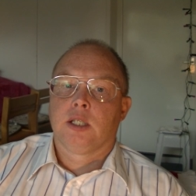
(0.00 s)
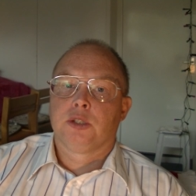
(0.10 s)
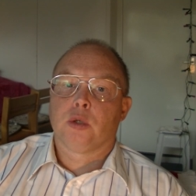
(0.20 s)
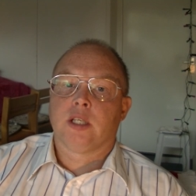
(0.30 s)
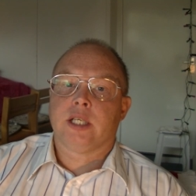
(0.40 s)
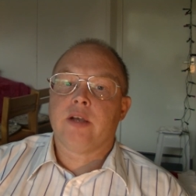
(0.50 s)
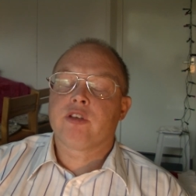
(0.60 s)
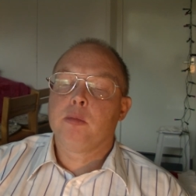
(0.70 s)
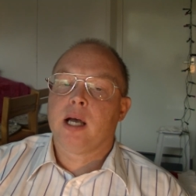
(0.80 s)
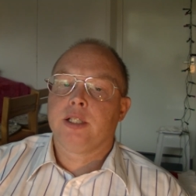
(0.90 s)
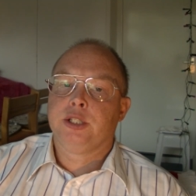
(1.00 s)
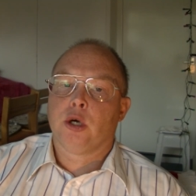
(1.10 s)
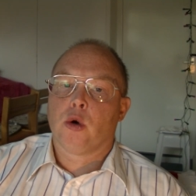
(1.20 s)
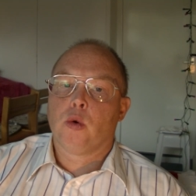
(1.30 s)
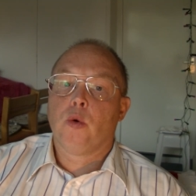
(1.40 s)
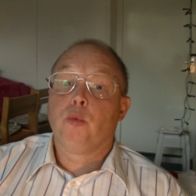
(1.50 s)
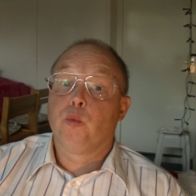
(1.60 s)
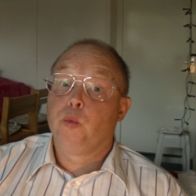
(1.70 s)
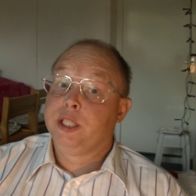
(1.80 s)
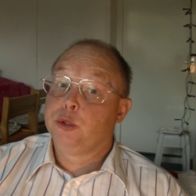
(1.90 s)
to let everybody know
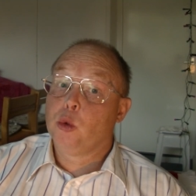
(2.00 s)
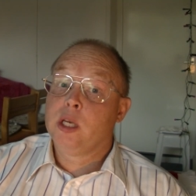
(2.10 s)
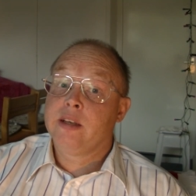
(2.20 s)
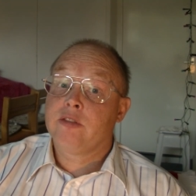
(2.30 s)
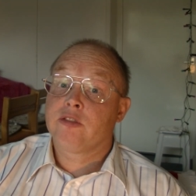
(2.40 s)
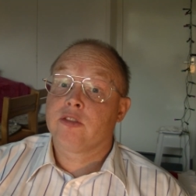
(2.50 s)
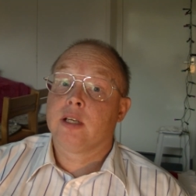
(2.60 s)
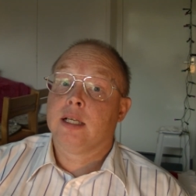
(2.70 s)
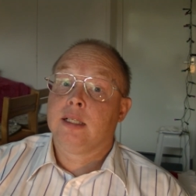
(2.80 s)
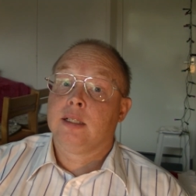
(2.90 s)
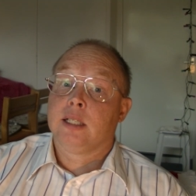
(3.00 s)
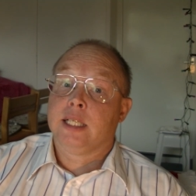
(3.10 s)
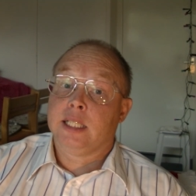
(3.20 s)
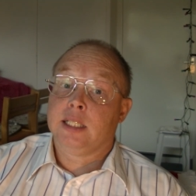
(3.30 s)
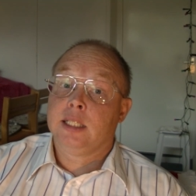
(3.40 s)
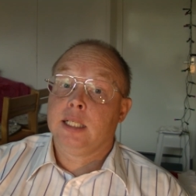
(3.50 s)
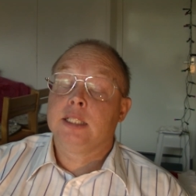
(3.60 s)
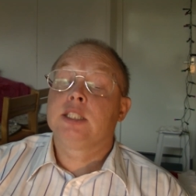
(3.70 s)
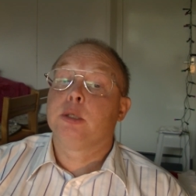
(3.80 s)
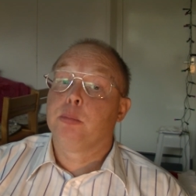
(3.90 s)
we do live in
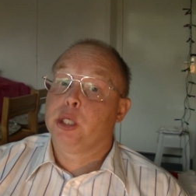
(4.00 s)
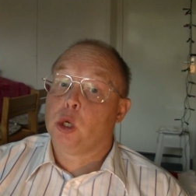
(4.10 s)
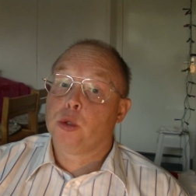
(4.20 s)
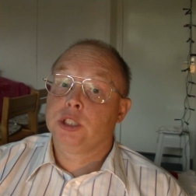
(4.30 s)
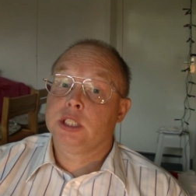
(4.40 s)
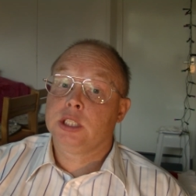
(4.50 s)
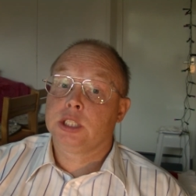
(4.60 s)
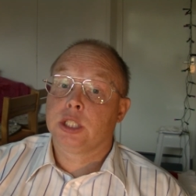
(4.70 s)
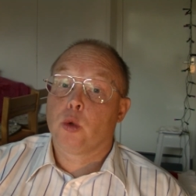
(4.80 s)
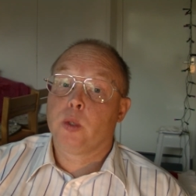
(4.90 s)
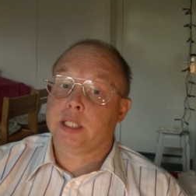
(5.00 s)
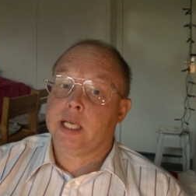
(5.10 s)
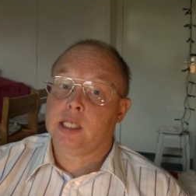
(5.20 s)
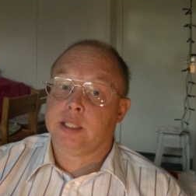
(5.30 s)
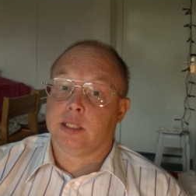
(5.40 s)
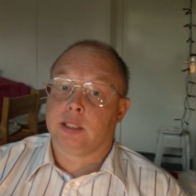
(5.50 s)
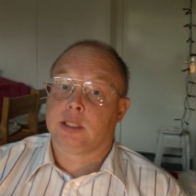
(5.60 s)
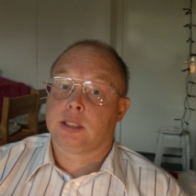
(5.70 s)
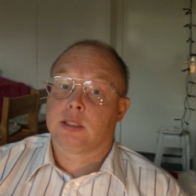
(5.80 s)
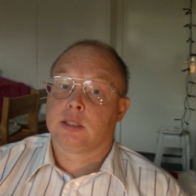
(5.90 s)
symbiosis with
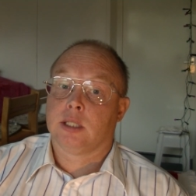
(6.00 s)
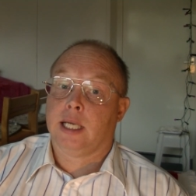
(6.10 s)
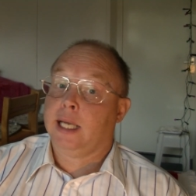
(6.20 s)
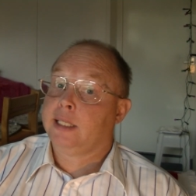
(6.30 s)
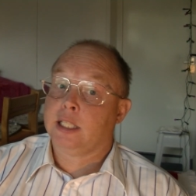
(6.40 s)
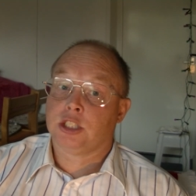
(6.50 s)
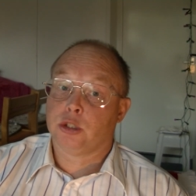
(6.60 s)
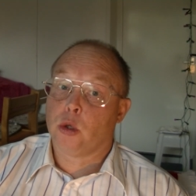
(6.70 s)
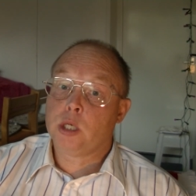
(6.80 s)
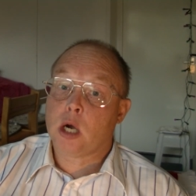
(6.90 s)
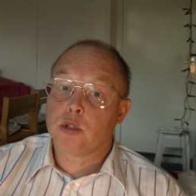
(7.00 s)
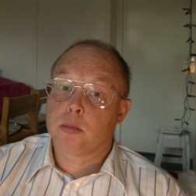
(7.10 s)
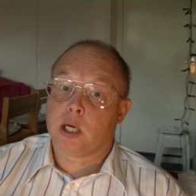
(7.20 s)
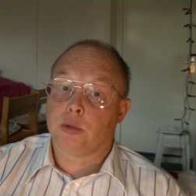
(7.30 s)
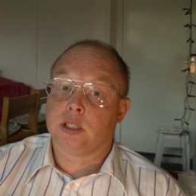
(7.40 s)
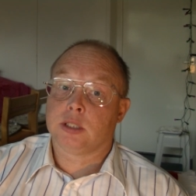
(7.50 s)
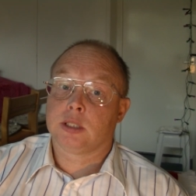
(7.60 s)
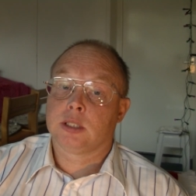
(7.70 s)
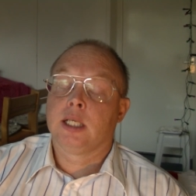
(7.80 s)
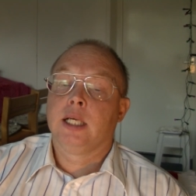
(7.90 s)
aliens. And there's no doubt about it.
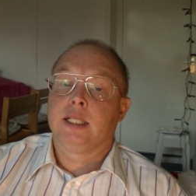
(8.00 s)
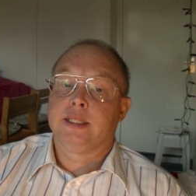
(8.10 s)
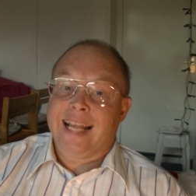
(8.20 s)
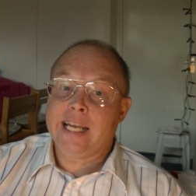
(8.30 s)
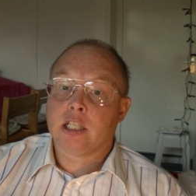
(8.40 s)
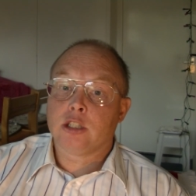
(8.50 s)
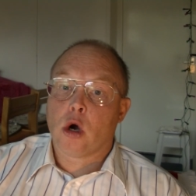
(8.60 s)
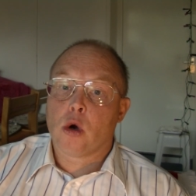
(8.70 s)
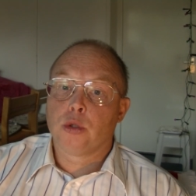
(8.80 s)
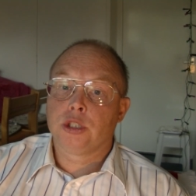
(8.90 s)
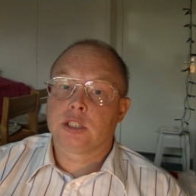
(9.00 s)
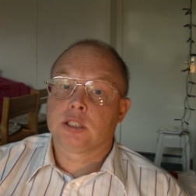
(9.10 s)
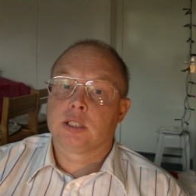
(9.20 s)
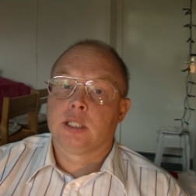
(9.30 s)
They are the host.